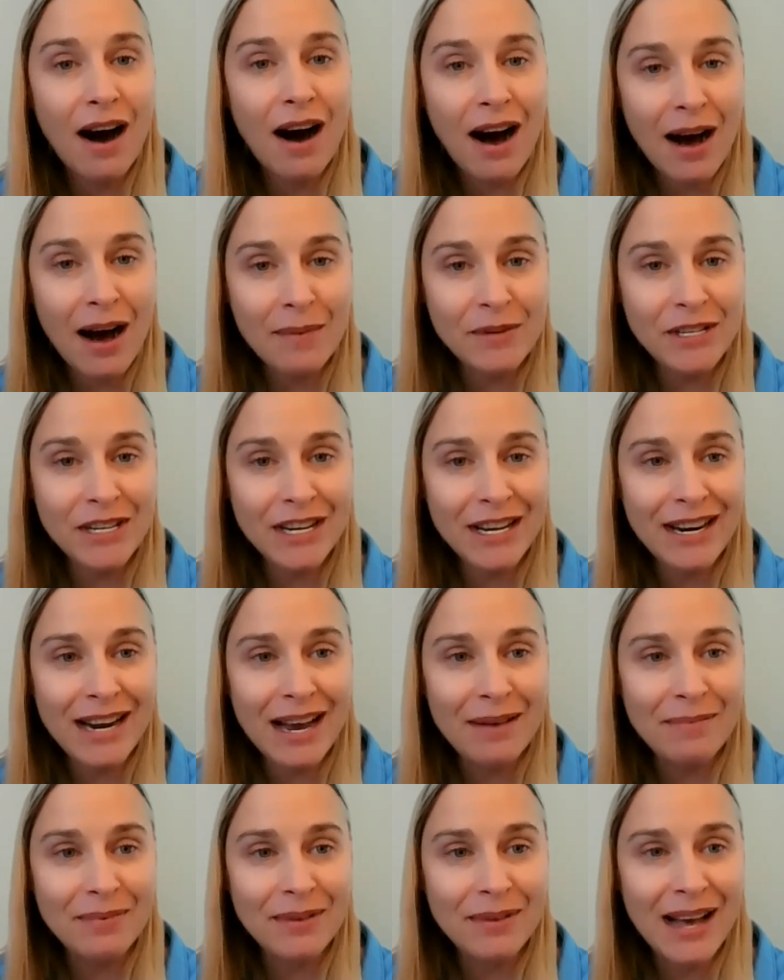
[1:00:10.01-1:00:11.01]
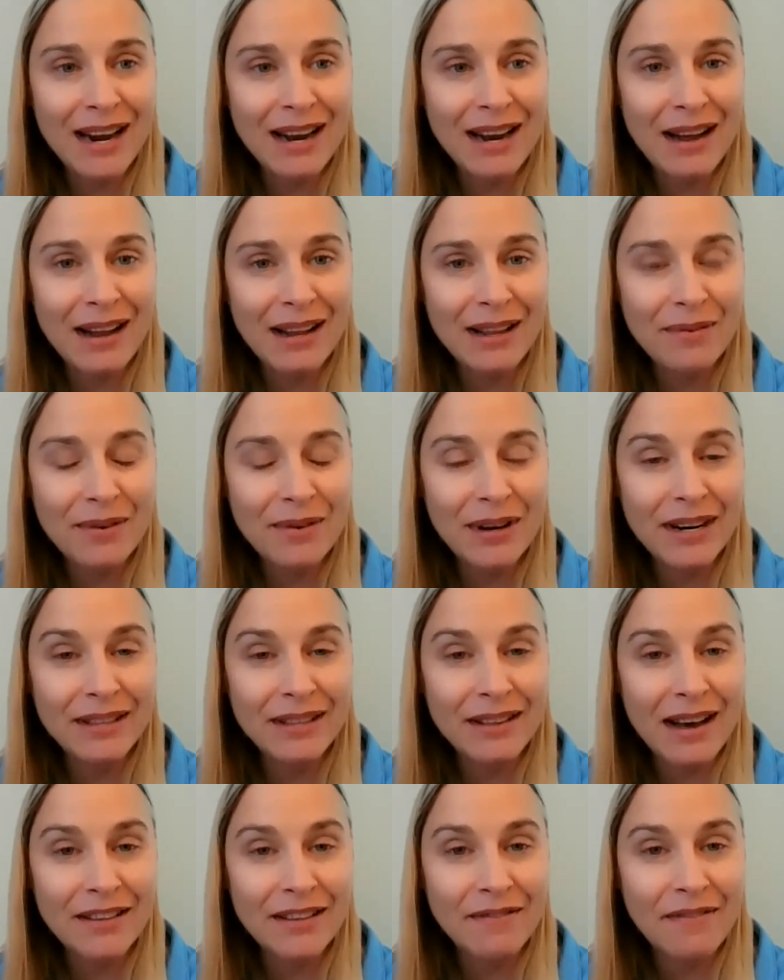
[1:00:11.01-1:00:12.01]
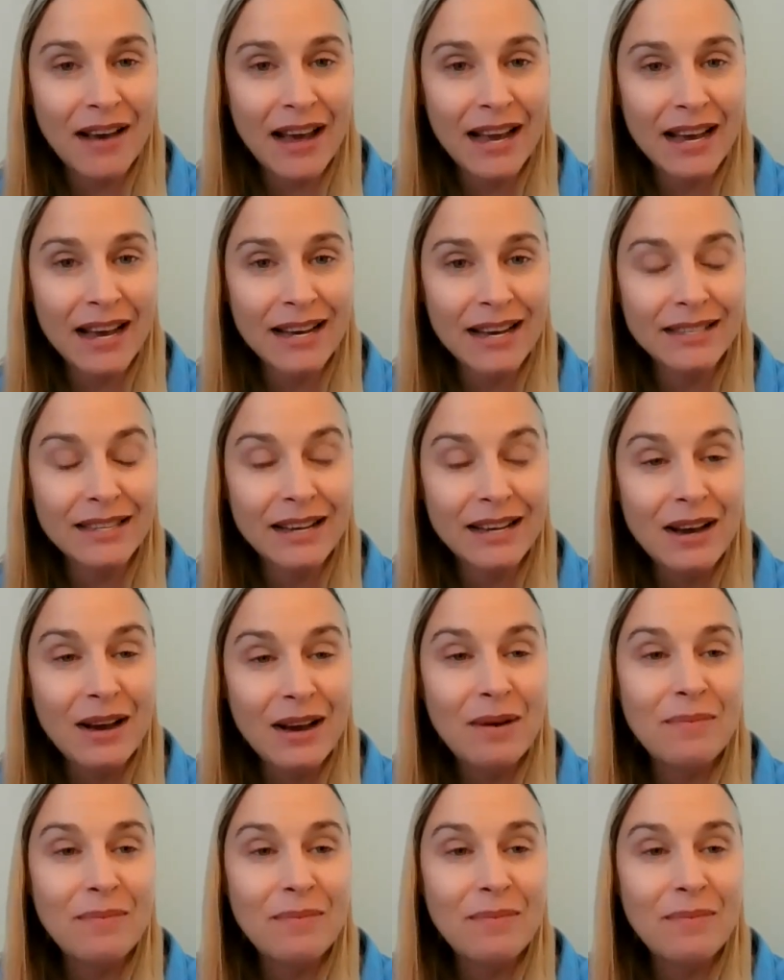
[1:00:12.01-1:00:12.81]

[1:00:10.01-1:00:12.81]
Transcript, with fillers: option at Planet Hollywood in Las Vegas,